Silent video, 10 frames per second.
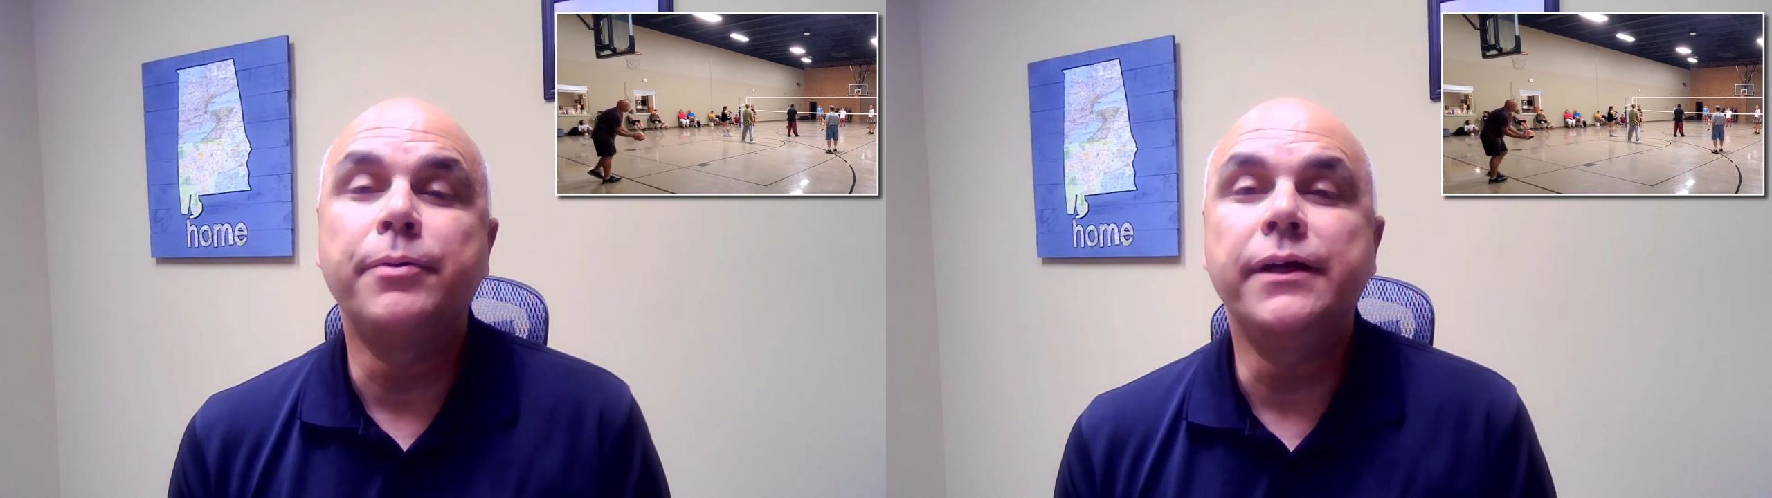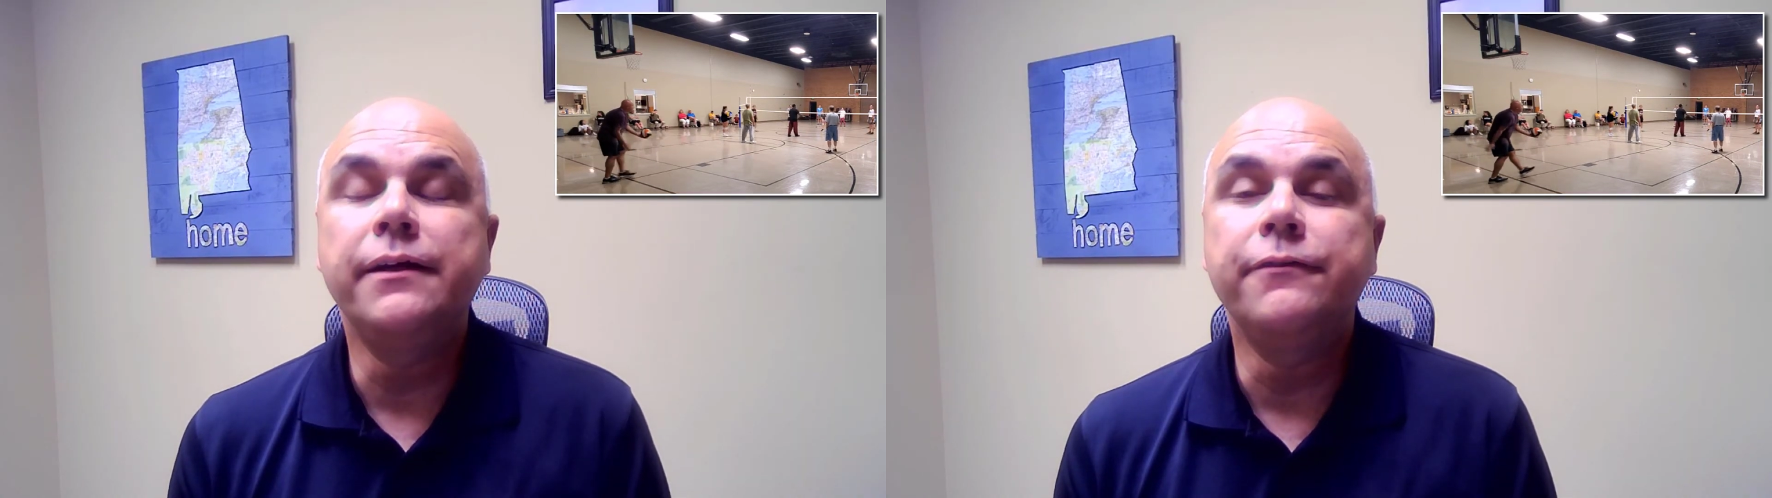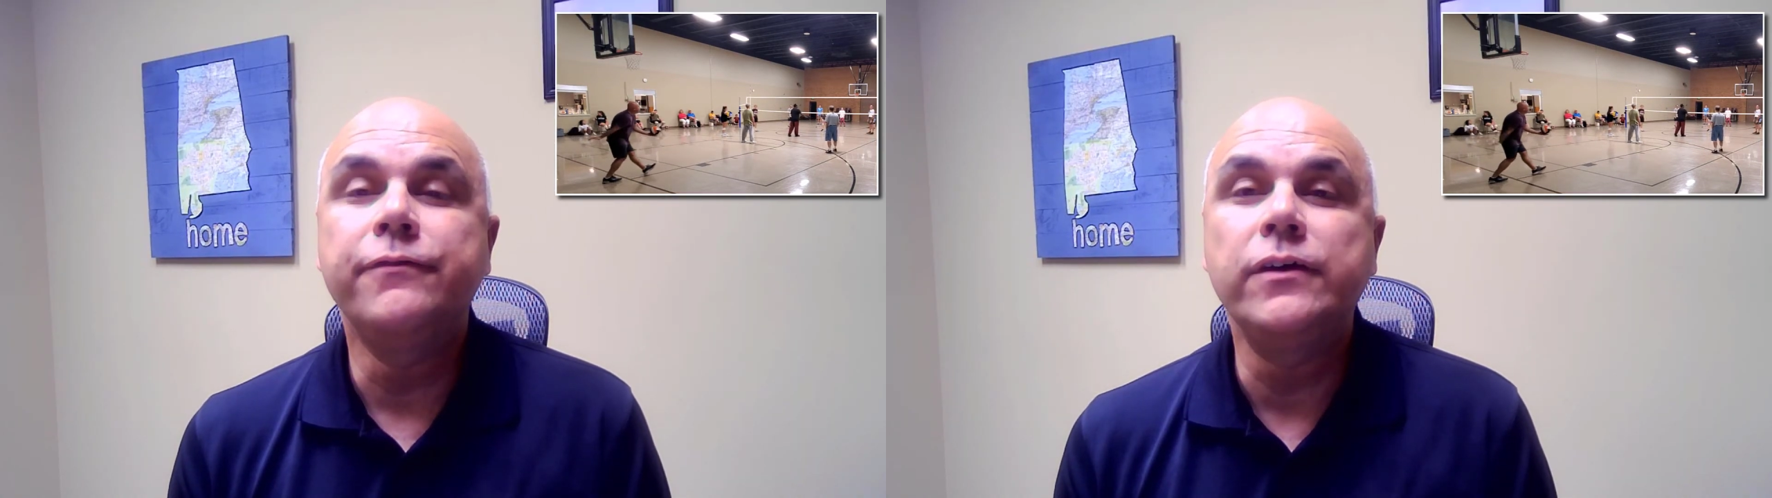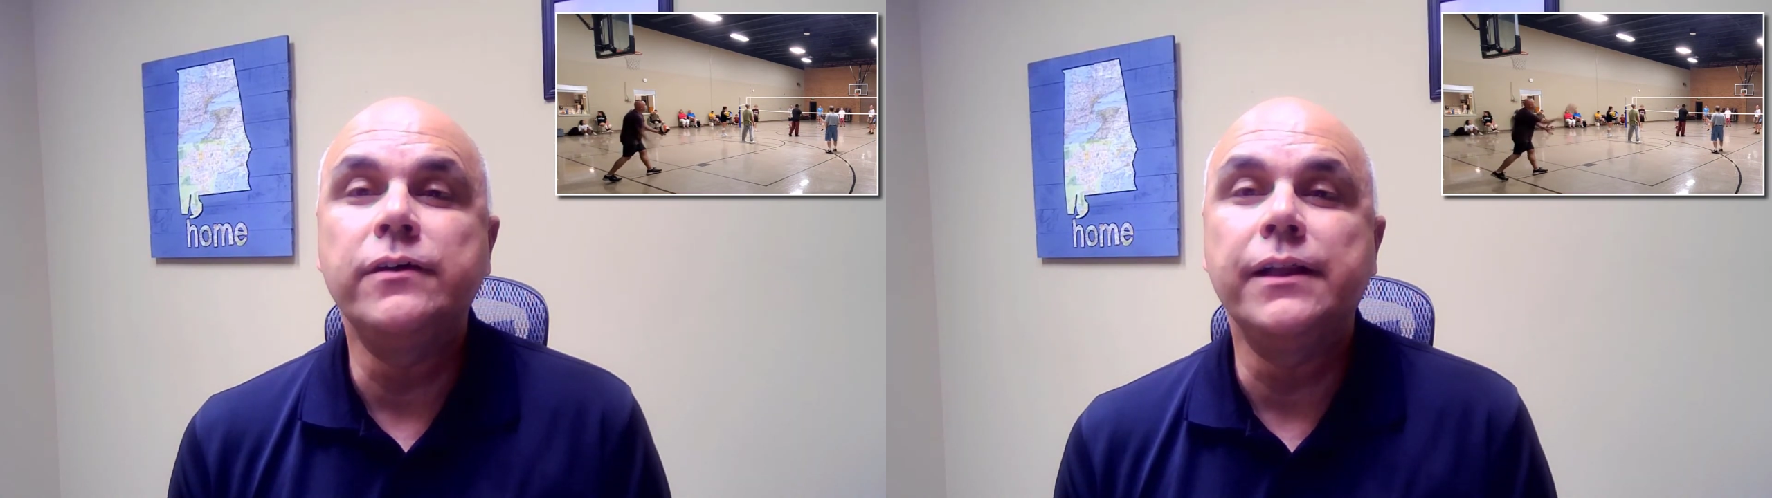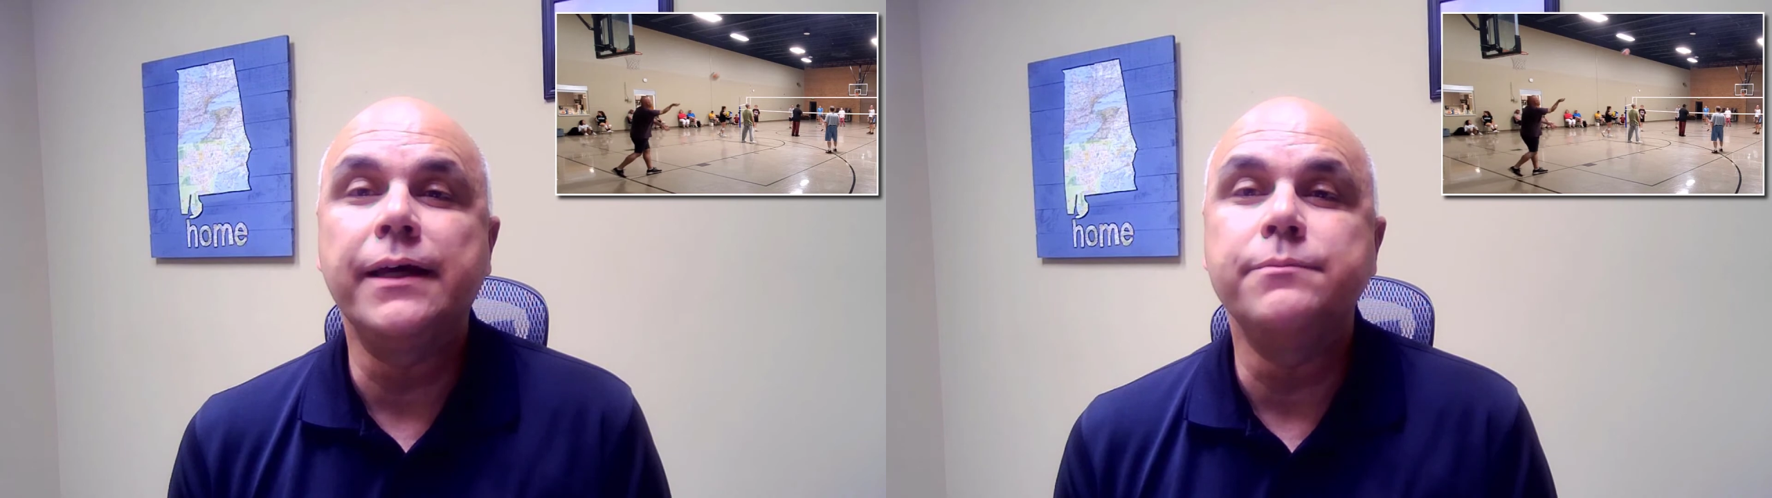in a few
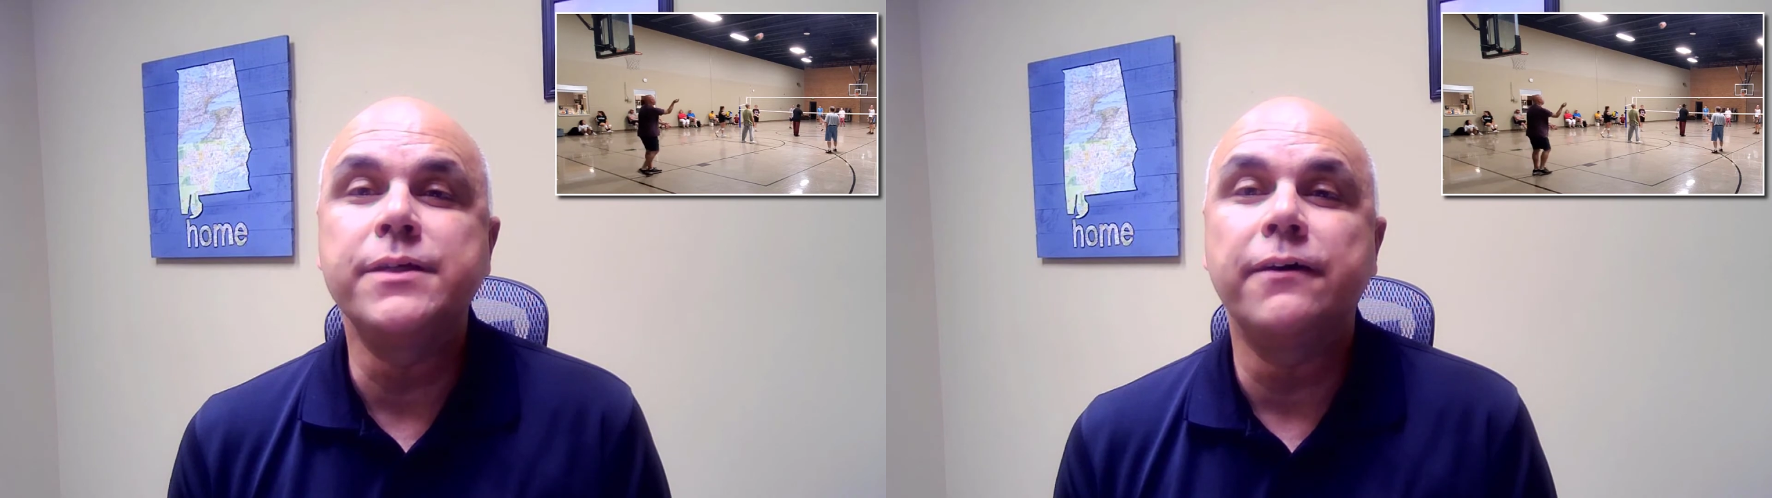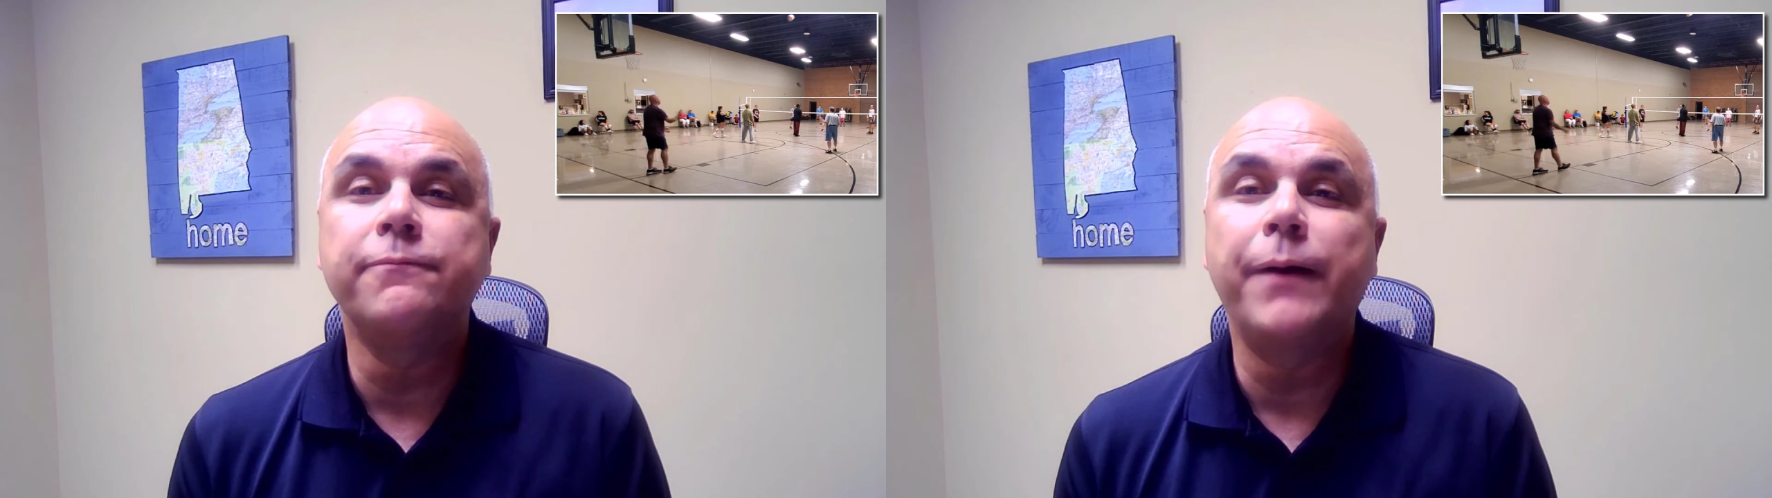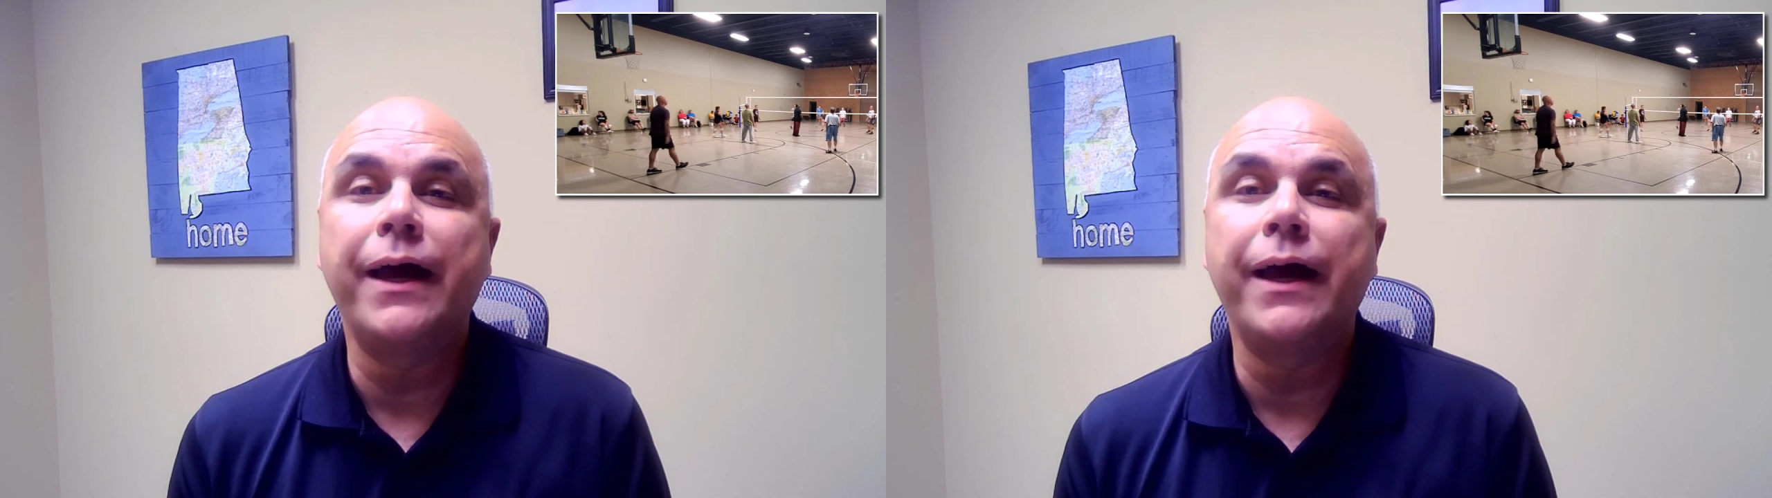clips of my